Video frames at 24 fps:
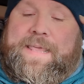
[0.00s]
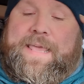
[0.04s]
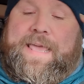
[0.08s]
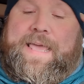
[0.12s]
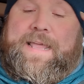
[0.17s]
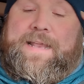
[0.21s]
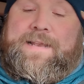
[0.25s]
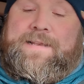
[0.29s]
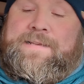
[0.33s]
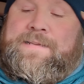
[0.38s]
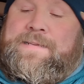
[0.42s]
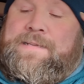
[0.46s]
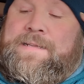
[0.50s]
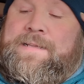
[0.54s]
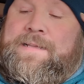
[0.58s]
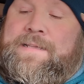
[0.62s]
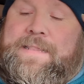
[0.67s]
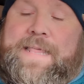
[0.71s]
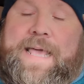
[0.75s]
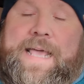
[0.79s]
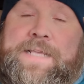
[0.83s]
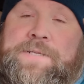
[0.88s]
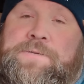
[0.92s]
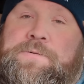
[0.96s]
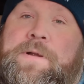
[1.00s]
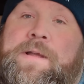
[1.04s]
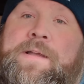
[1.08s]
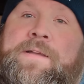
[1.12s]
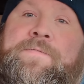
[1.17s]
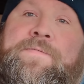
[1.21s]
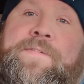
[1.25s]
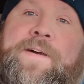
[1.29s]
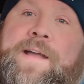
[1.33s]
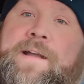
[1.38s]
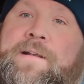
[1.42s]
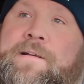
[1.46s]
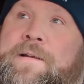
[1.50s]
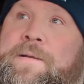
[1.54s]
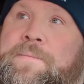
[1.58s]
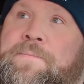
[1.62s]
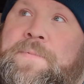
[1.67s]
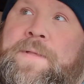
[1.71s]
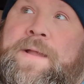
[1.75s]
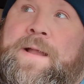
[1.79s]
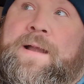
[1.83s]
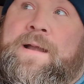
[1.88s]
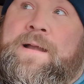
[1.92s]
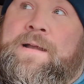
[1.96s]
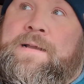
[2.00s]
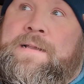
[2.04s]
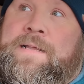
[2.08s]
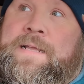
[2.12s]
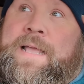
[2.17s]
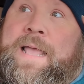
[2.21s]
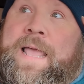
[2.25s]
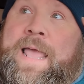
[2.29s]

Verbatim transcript: that last Rockafire up there.